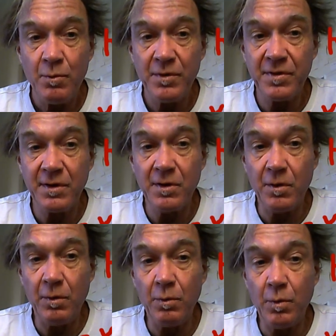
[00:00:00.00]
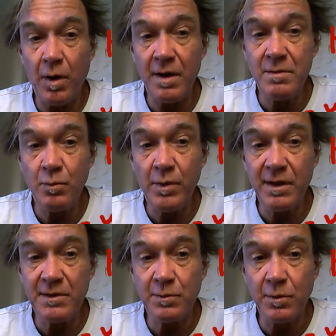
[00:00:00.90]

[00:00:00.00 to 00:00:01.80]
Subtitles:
with the goal 1 week's